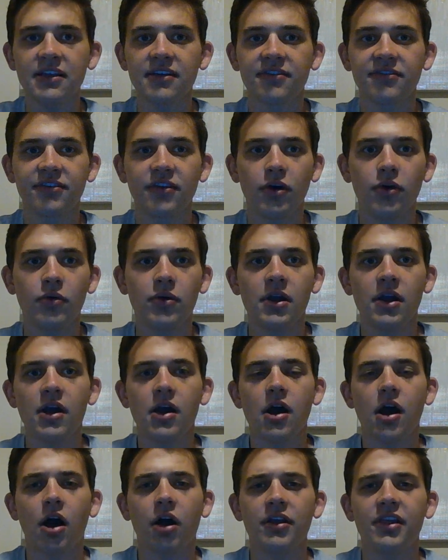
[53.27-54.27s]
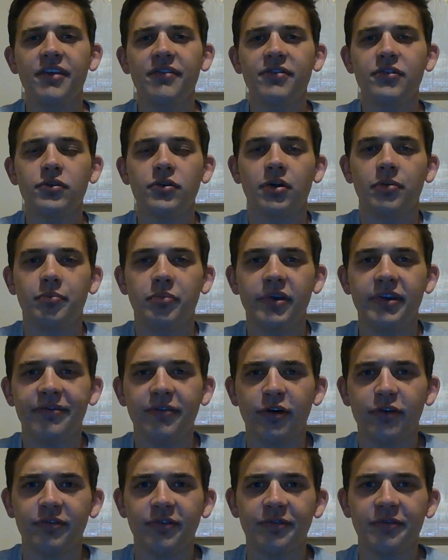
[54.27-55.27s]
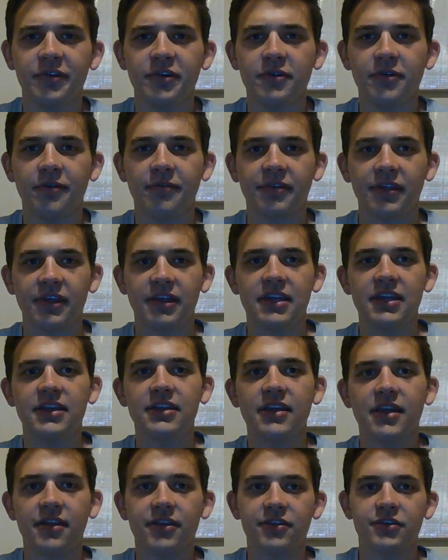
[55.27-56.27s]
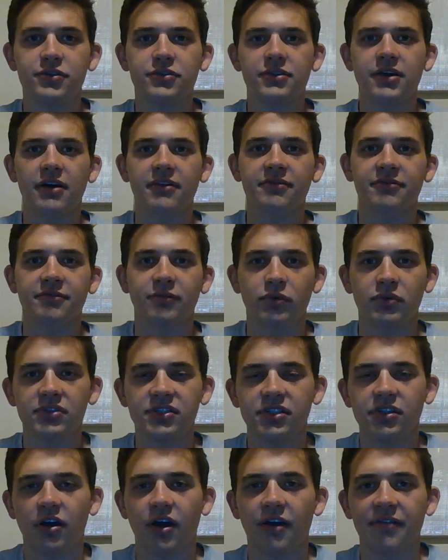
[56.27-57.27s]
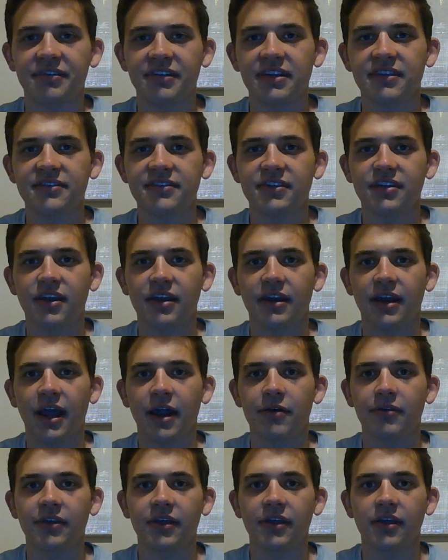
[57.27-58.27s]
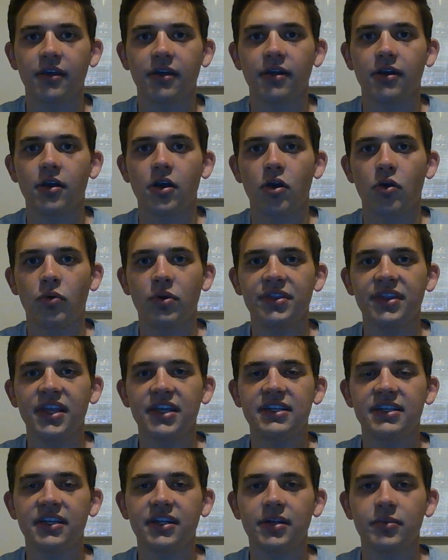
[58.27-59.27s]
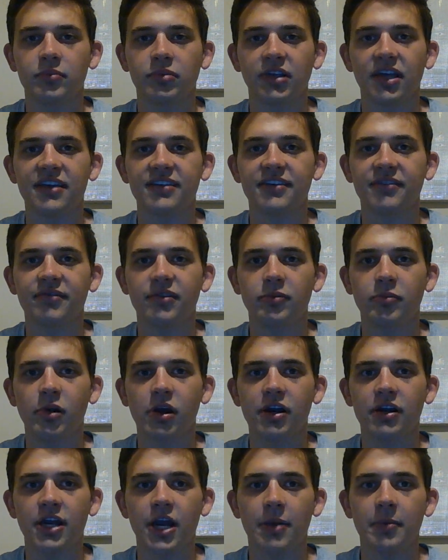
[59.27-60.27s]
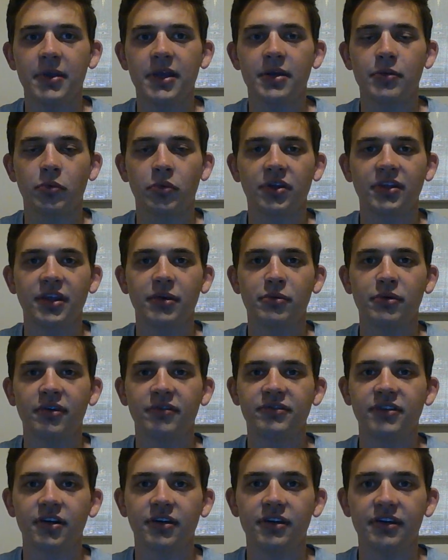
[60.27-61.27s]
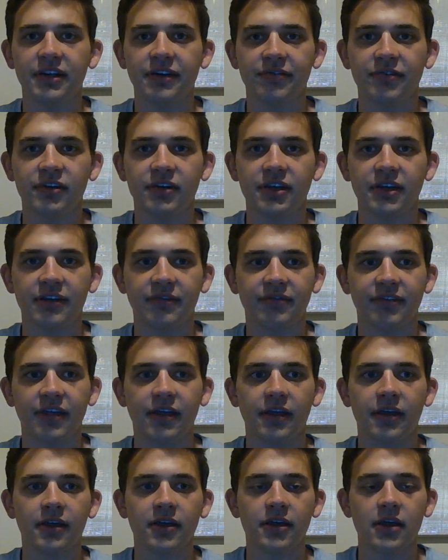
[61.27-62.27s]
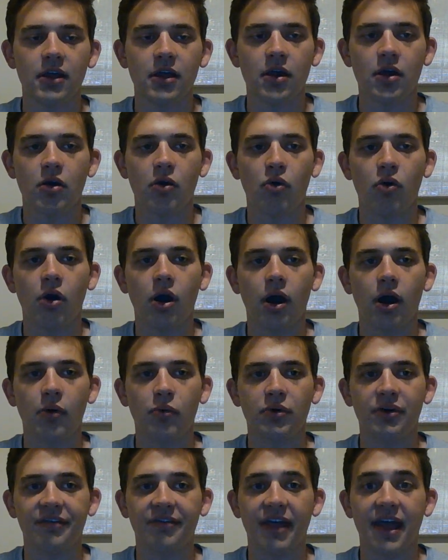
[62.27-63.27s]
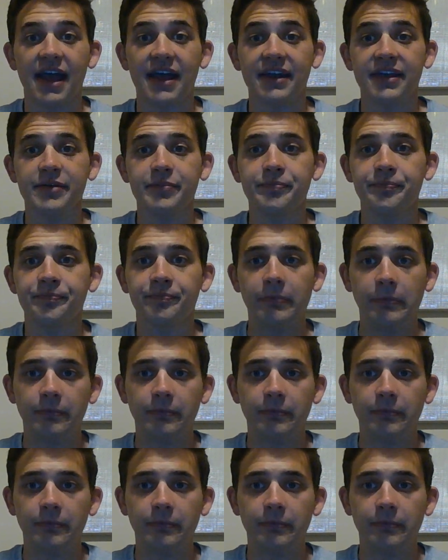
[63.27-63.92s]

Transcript: So I'll give you a brief overview of the Heat in the 2014 offseason and what they did in place of LeBron coming and what they would have done different if they would have had him.